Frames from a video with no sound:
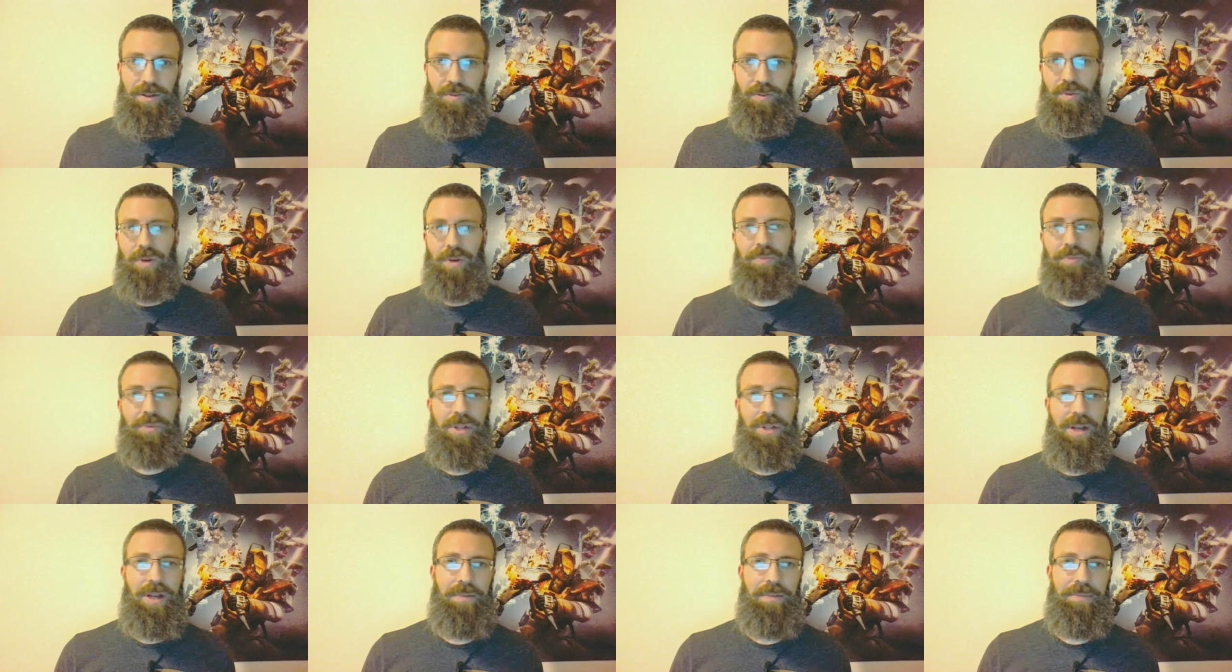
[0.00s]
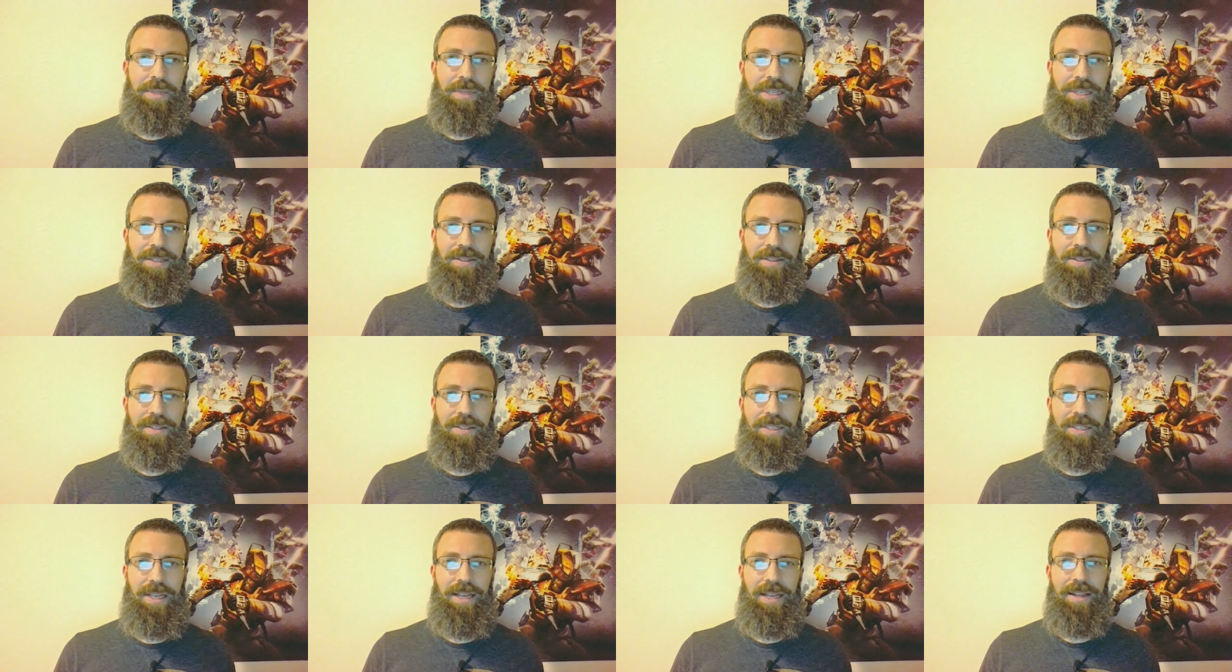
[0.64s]
what plot
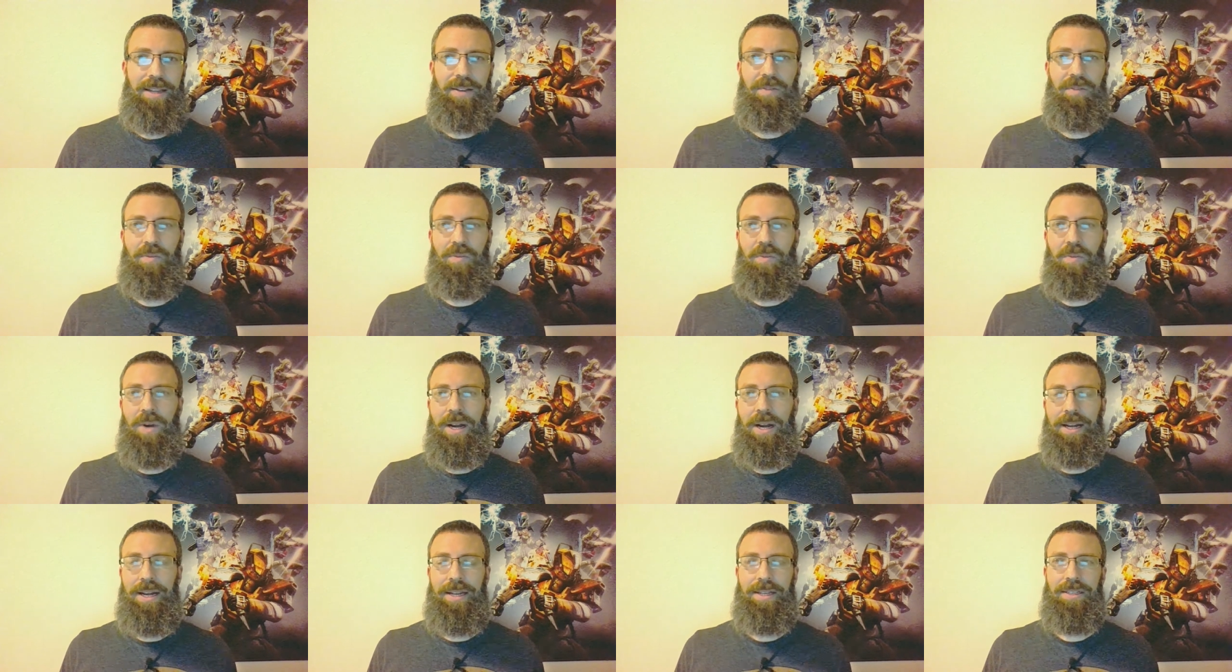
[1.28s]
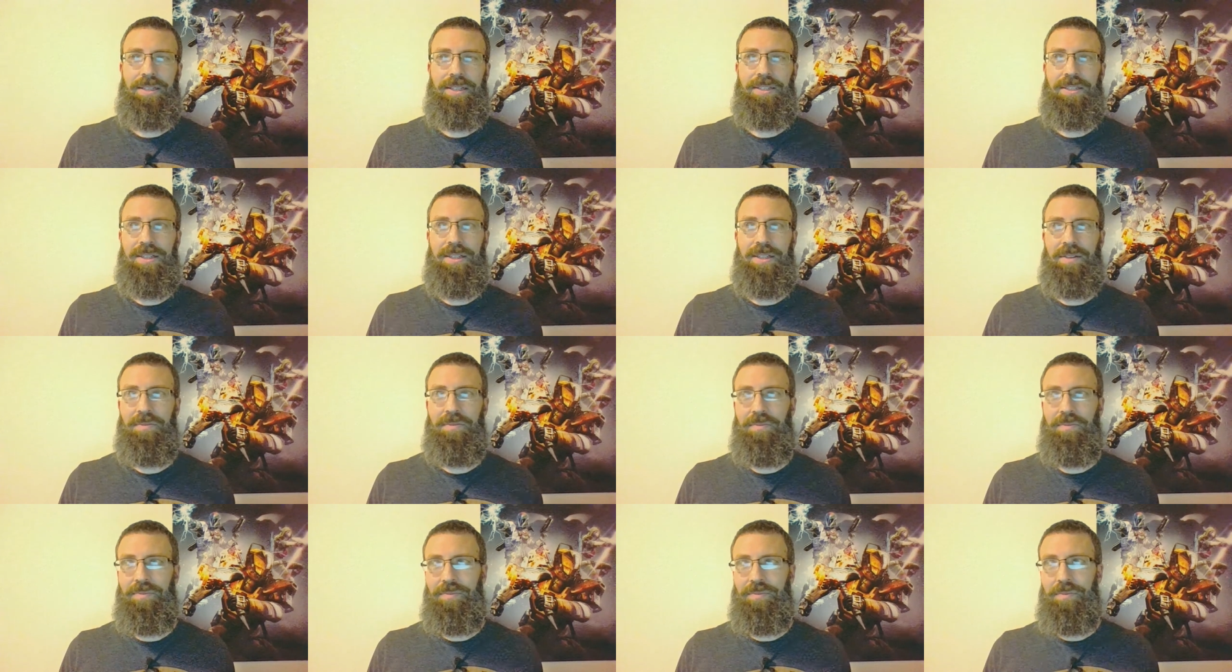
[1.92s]
means and why
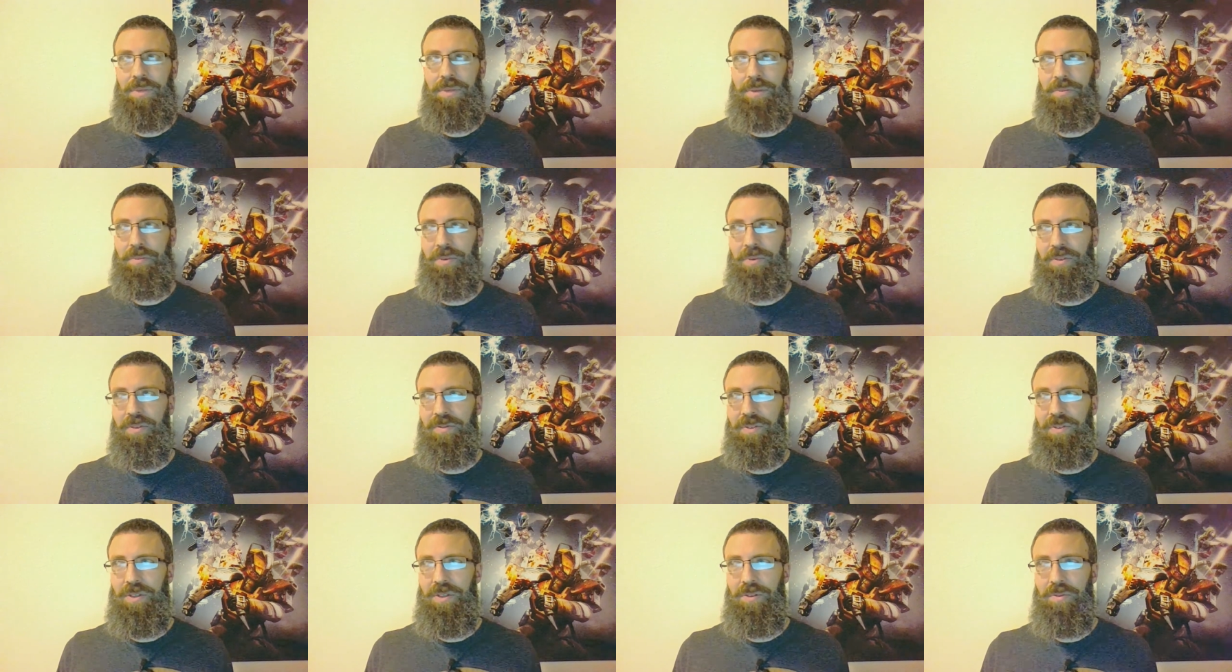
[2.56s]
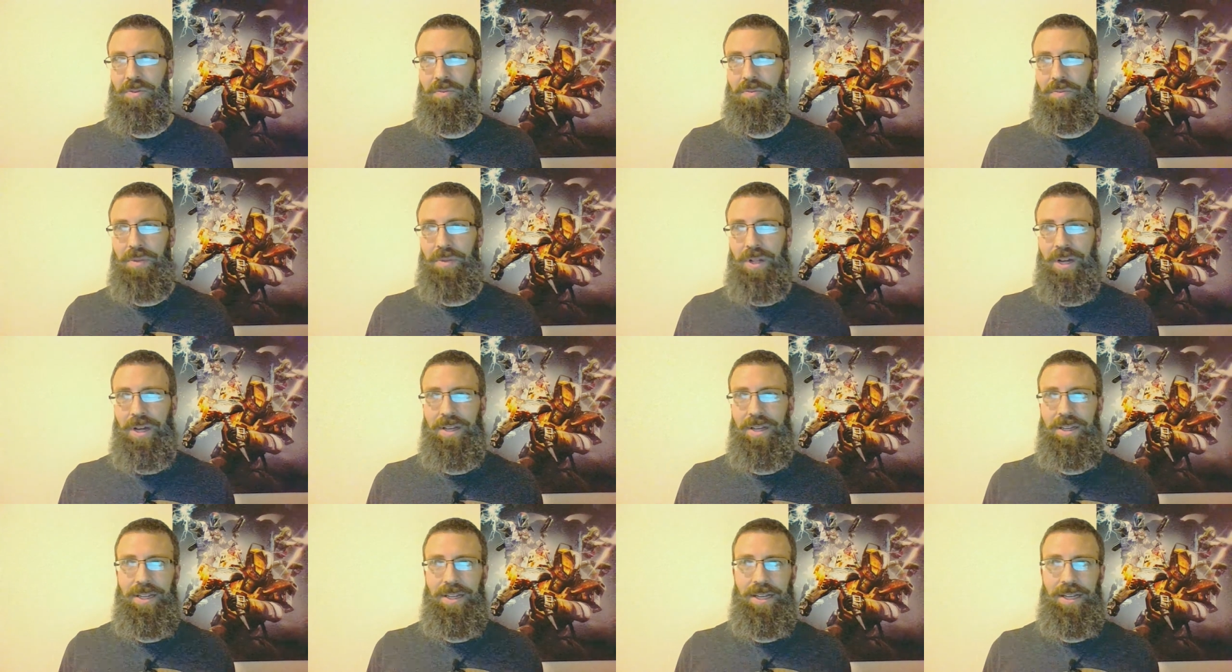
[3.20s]
some people view
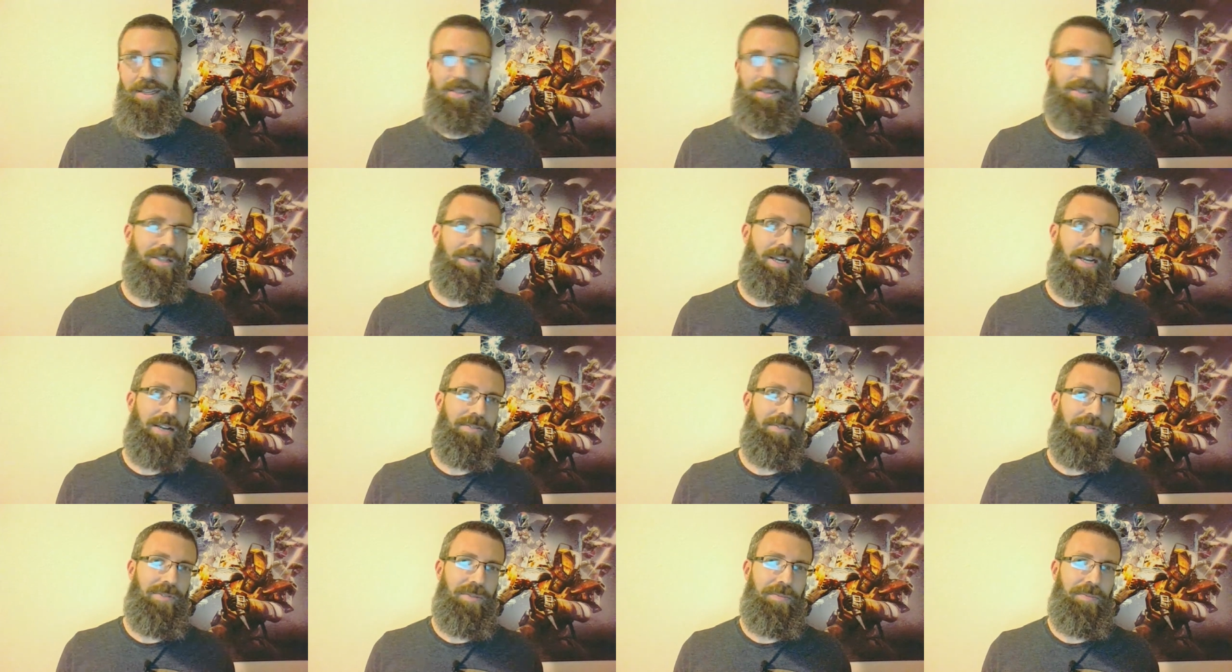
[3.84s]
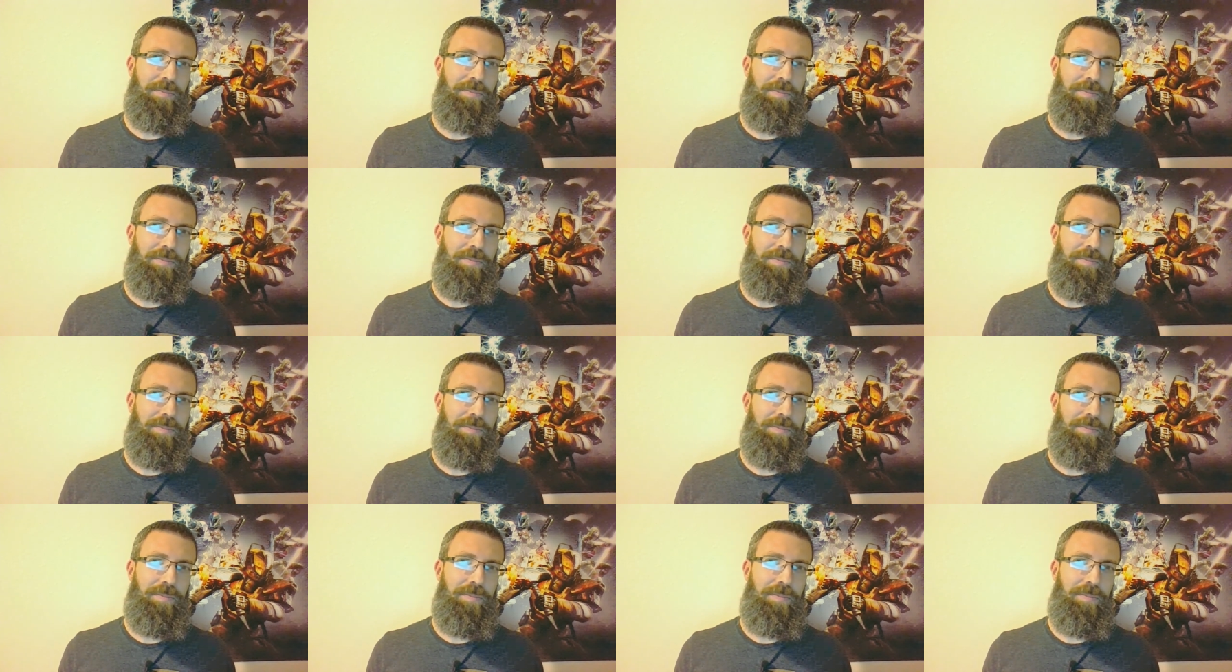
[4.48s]
plot as kind of